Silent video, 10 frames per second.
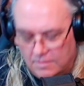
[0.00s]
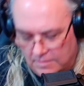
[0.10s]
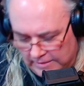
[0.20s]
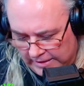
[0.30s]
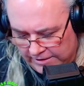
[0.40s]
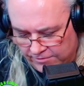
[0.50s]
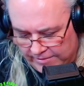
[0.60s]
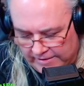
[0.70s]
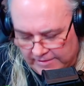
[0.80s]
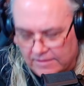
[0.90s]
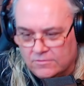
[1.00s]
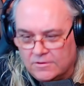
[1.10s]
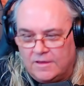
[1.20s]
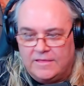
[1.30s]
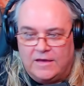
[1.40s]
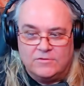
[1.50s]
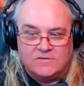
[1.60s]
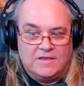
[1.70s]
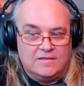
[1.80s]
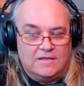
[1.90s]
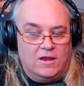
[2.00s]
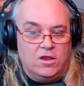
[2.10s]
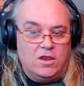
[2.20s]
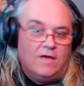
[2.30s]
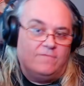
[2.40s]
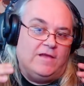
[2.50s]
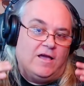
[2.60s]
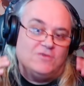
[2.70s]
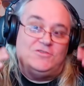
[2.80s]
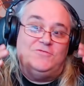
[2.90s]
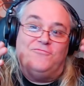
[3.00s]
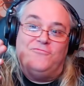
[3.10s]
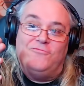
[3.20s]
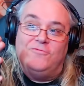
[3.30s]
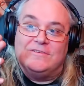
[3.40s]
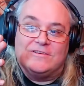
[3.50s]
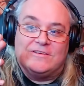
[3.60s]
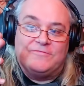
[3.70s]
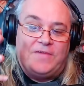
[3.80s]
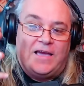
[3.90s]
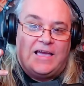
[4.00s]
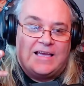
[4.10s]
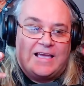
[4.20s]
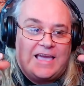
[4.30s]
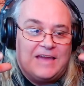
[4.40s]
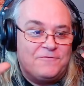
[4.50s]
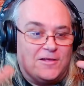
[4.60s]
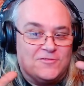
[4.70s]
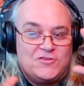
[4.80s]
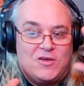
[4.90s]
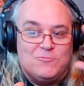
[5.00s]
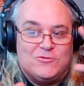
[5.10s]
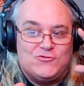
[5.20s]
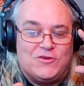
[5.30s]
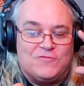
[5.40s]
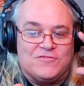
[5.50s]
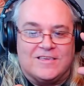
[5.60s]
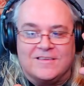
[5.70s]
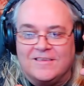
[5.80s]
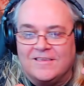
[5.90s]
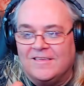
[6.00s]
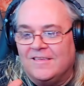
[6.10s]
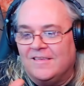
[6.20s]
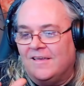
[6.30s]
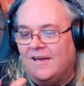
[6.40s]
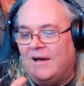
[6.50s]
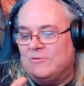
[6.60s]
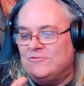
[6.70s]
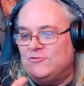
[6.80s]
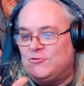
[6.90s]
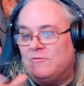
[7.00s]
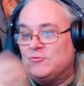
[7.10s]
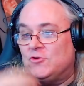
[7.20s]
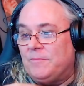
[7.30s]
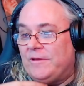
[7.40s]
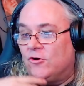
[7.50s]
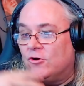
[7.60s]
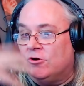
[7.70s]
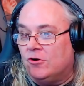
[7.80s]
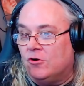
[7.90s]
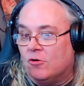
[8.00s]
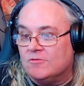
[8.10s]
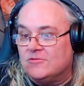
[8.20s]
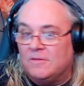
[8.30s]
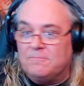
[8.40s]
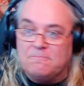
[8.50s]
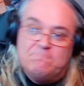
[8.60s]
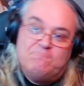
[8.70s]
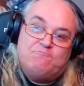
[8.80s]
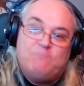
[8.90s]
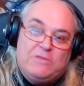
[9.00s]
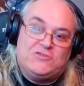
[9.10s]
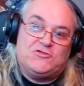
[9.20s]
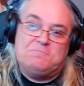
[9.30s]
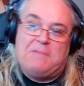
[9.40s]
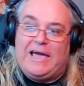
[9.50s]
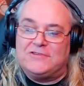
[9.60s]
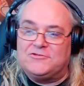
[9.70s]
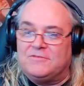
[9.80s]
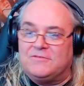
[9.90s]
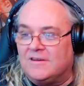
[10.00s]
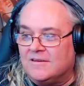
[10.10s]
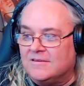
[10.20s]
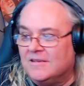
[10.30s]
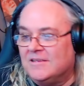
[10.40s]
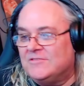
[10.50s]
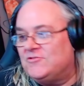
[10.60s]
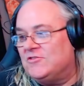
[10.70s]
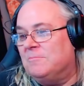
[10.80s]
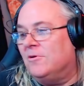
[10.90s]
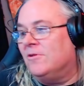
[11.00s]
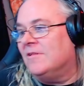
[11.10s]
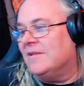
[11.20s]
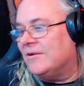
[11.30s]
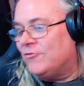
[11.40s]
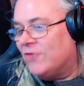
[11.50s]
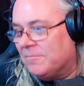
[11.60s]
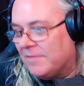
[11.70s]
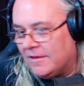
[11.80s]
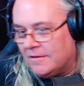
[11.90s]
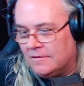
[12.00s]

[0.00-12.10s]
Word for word: I gotta hear that again, okay? That was like, I loved how she, it, I kind of felt something was shifting. I uh, wasn't sure if it was going to be her or some big smash of a cymbal and a drum kit.